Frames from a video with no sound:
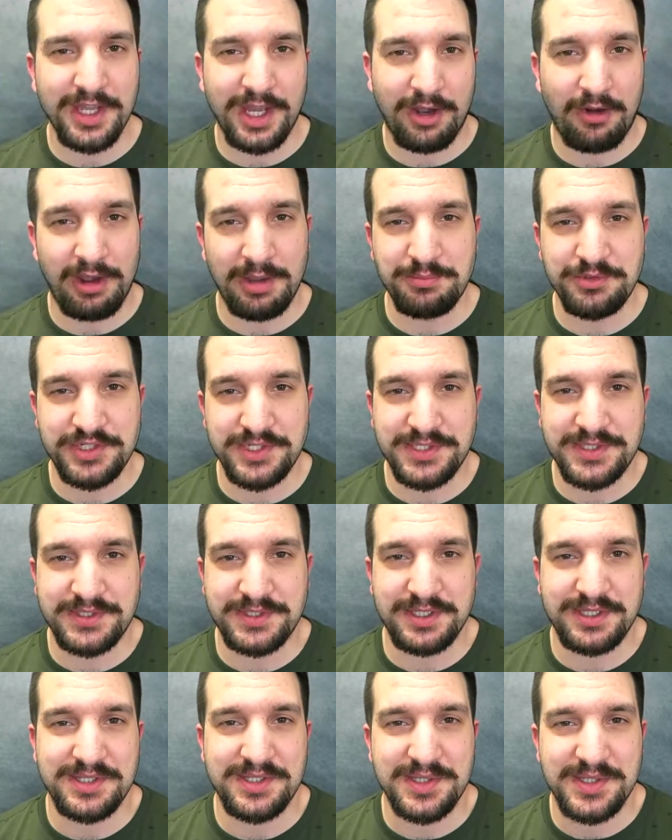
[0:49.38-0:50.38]
now, I'm
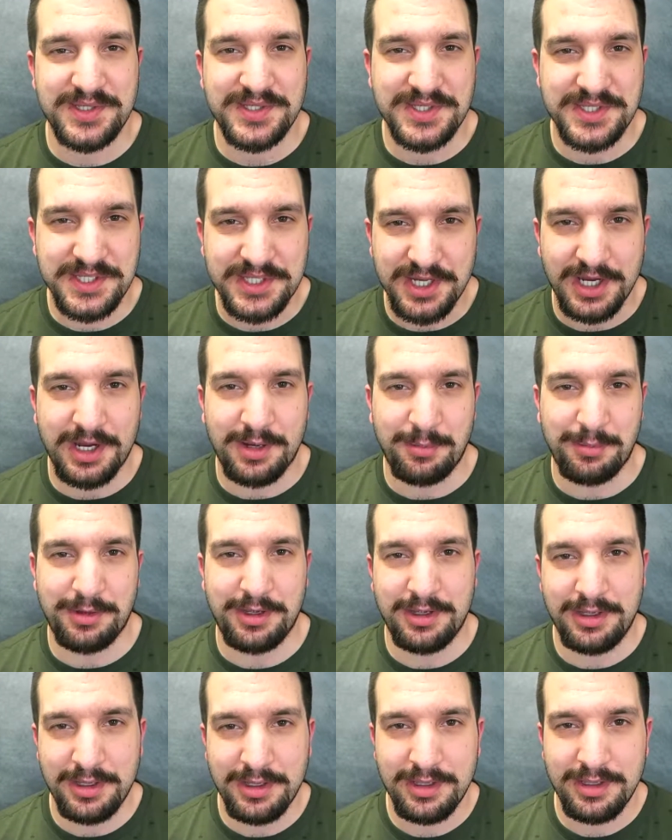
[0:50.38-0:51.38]
just scum,
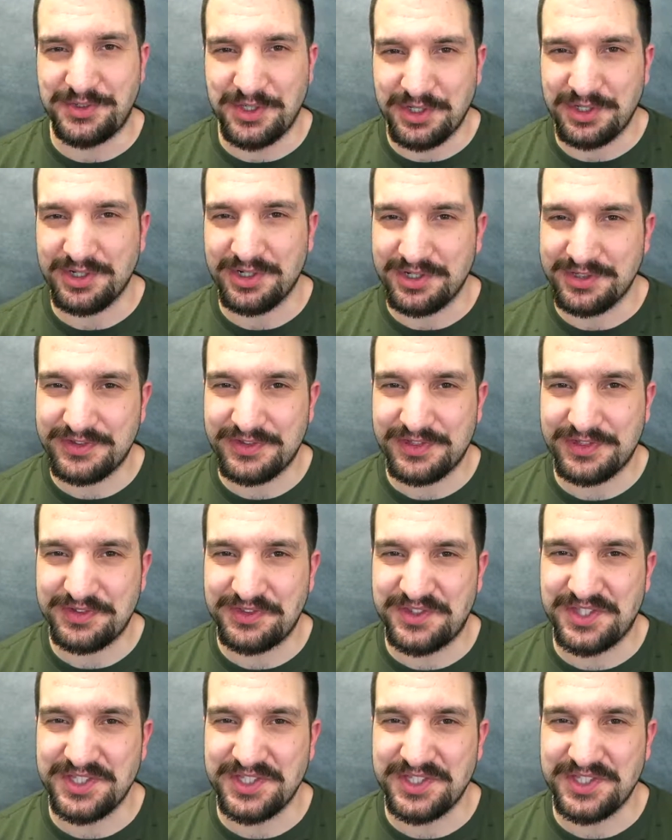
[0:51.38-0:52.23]
dirt,